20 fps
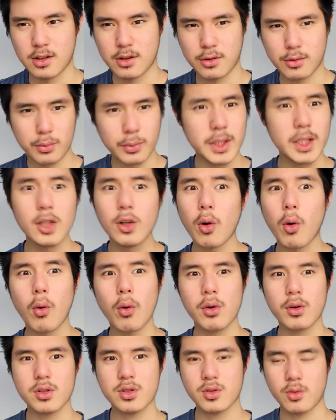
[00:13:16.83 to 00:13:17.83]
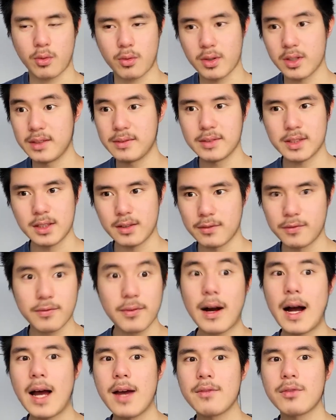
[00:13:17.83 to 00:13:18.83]
three-course or even a
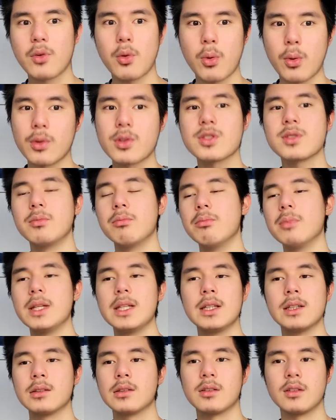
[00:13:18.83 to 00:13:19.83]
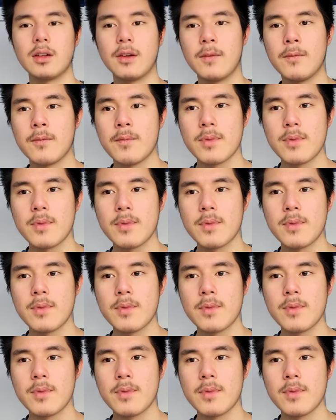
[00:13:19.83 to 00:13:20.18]
five-course meal,